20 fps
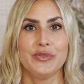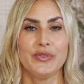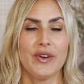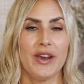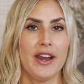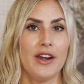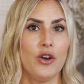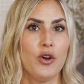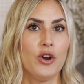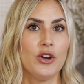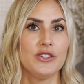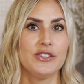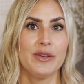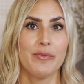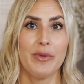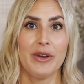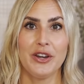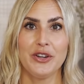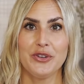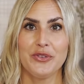friend or
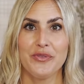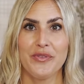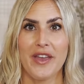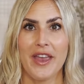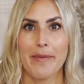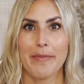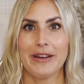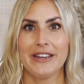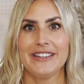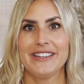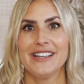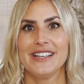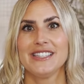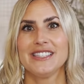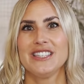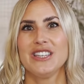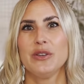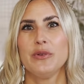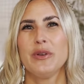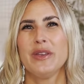someone in your family
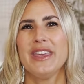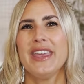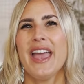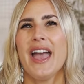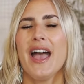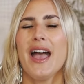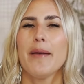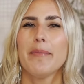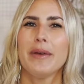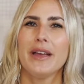tells you, yeah,